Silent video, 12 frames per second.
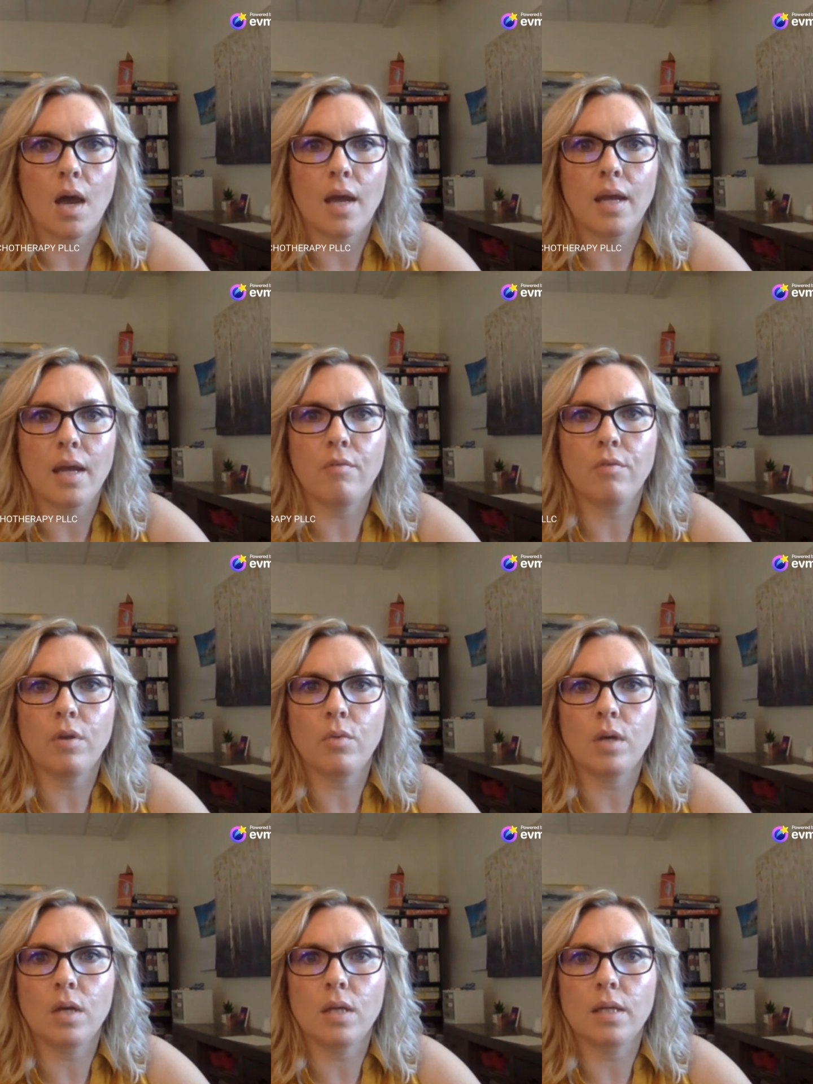Hi
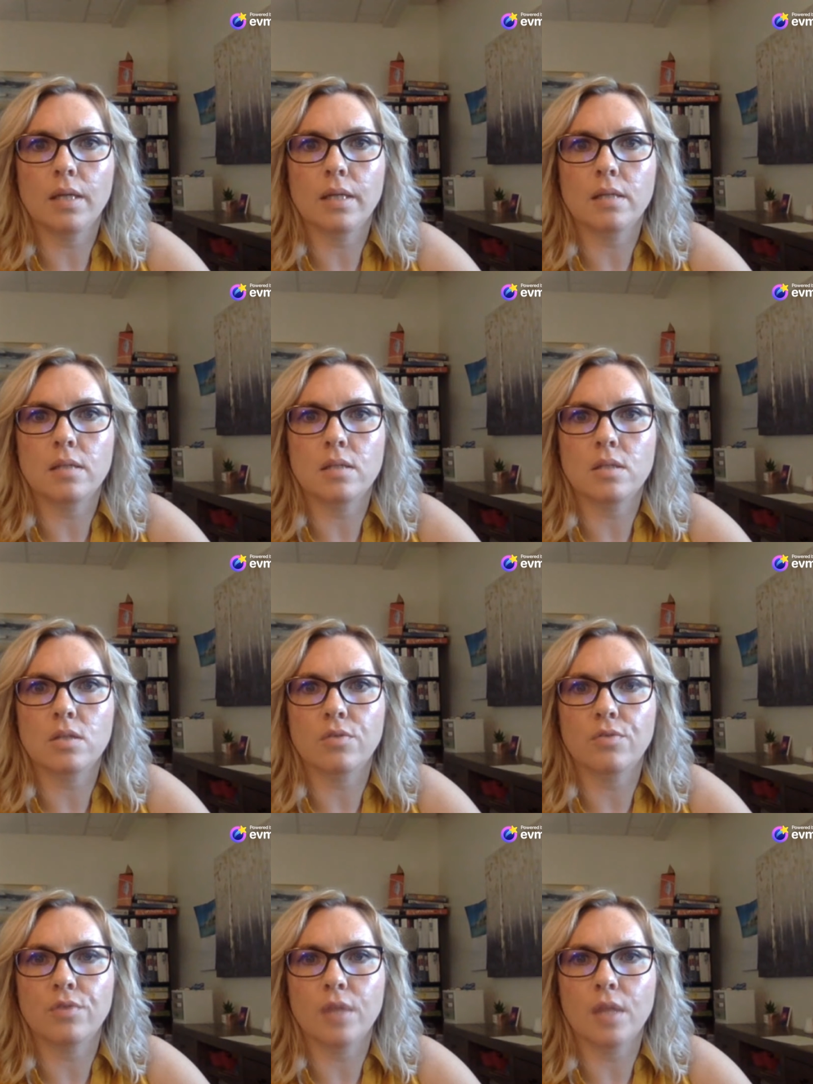everyone,
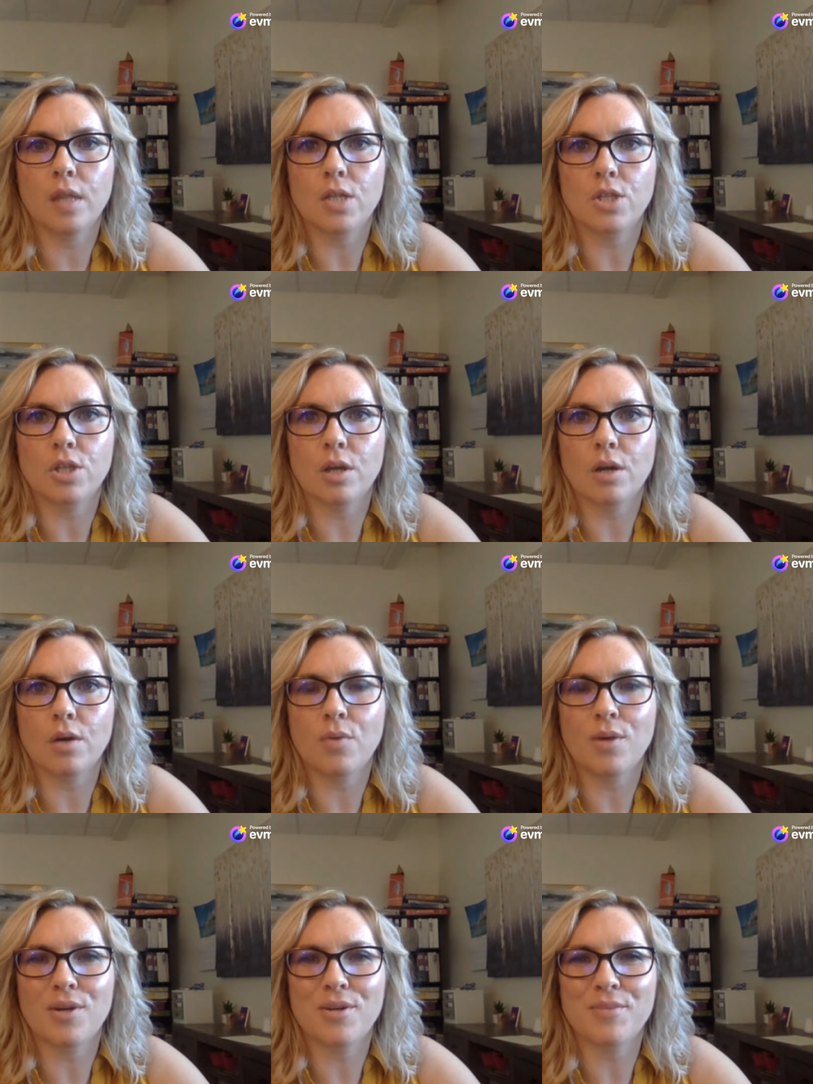it's
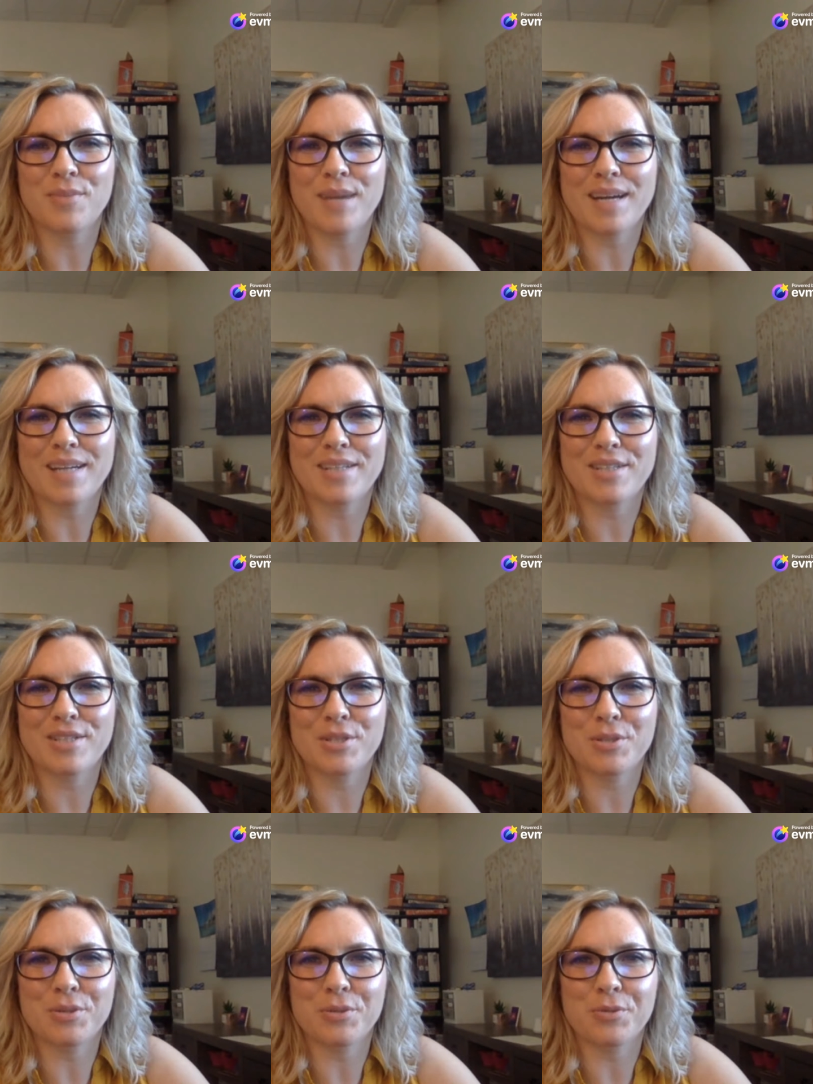Felicia. Welcome back
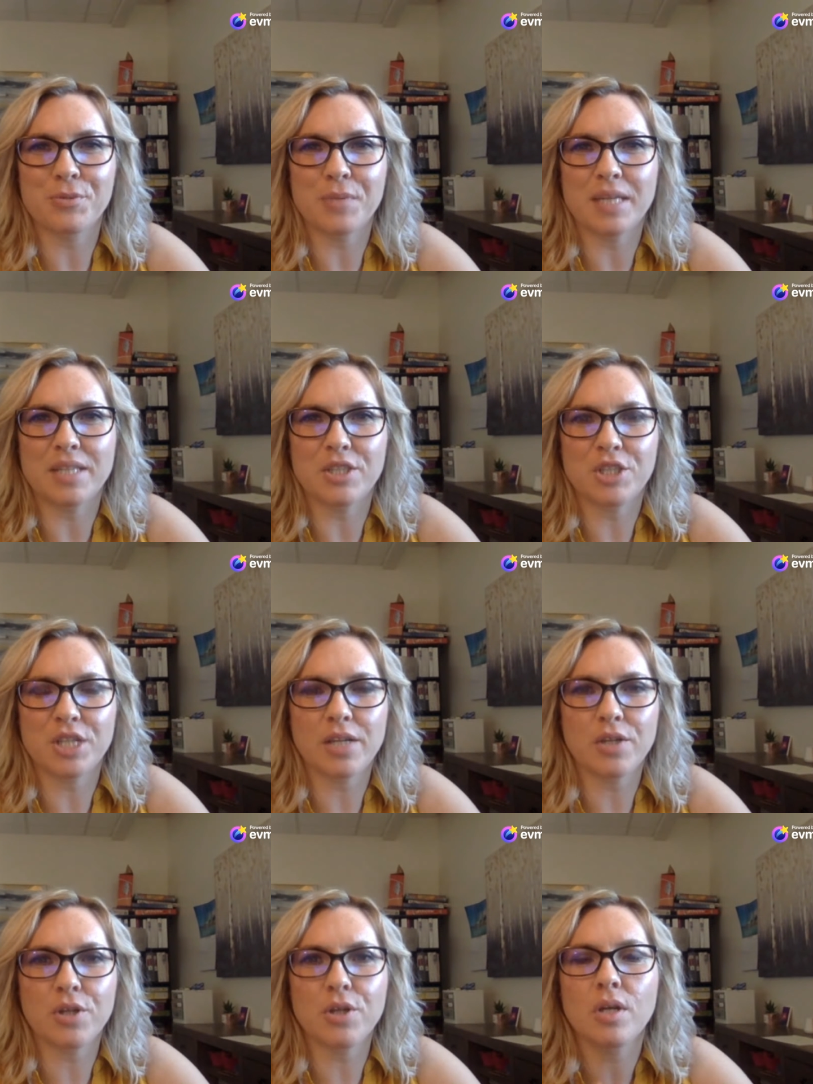to my
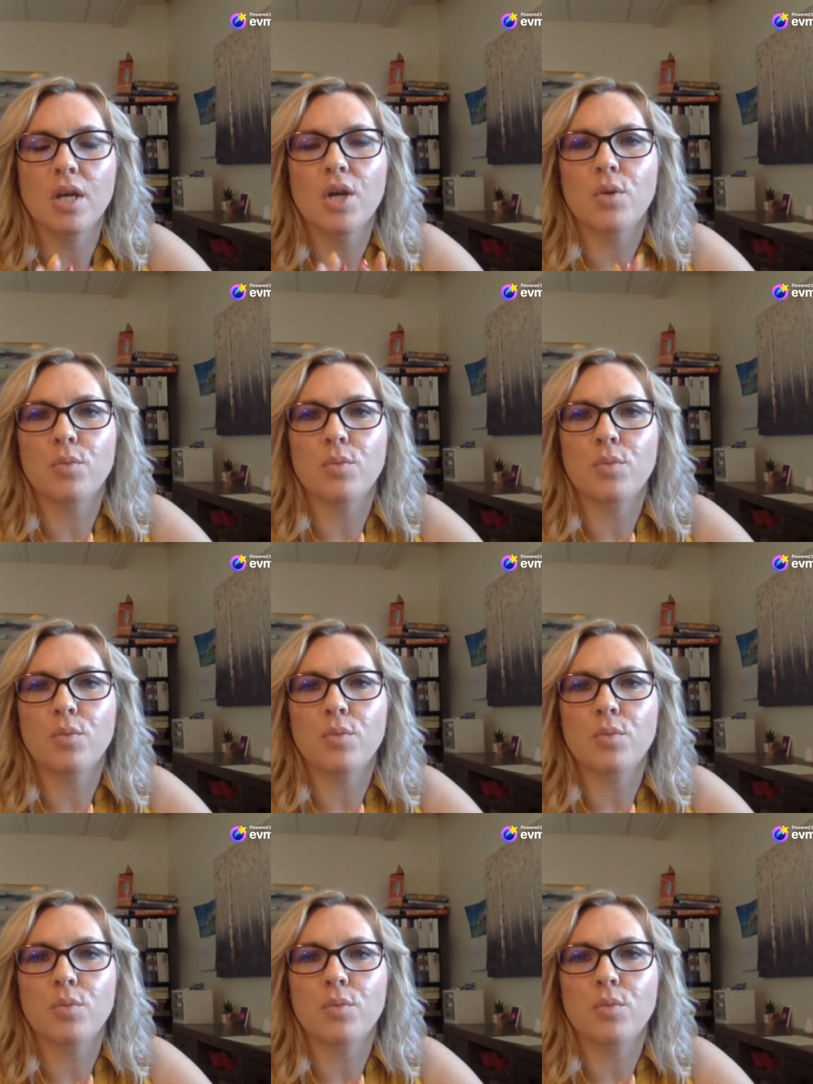channel.